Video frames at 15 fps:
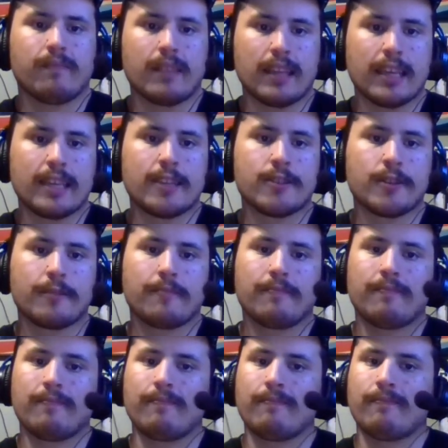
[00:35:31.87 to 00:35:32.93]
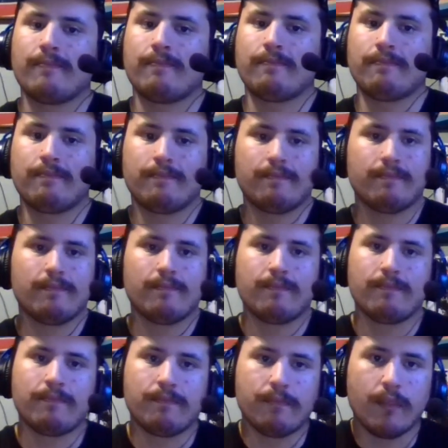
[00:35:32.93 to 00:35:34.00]
Easy.
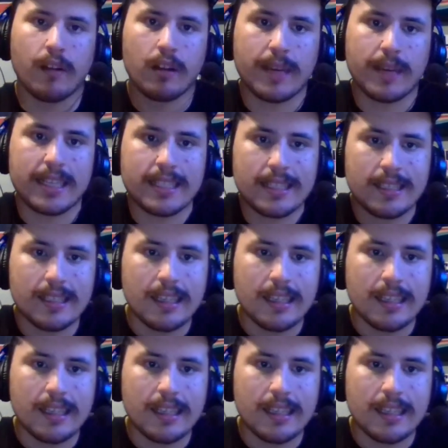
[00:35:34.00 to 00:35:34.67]
One of the best.